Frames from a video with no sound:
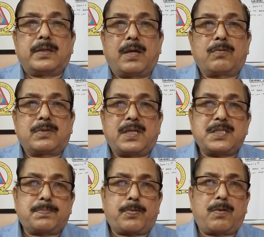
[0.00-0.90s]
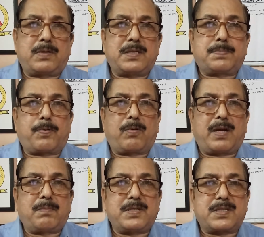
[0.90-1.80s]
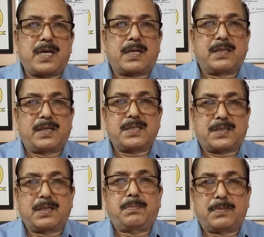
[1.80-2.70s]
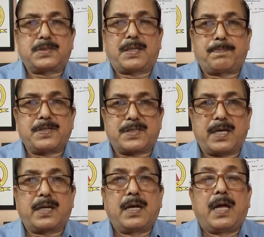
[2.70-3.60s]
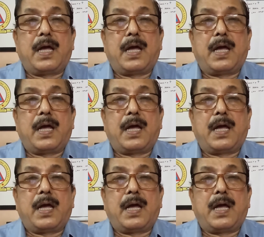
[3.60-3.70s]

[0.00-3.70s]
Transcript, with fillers: Now next program is there. Next step is there.